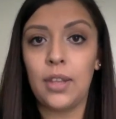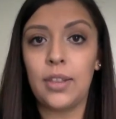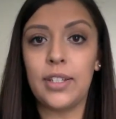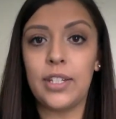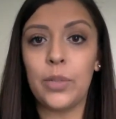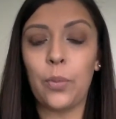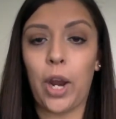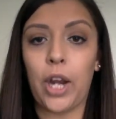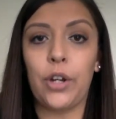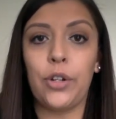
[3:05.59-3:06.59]
This is
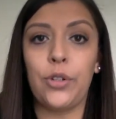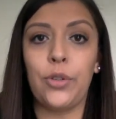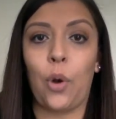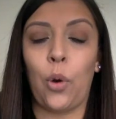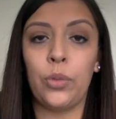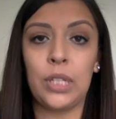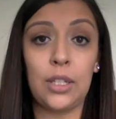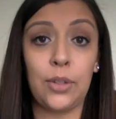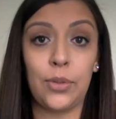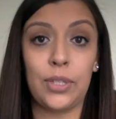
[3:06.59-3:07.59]
where you only
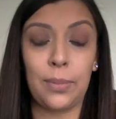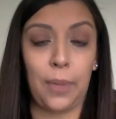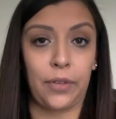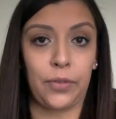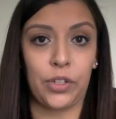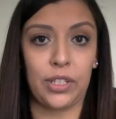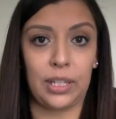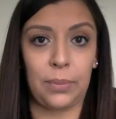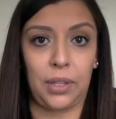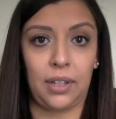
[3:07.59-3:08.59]
use the bed for
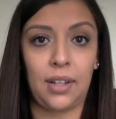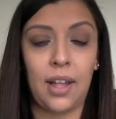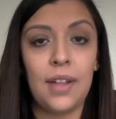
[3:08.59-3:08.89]
sleeping.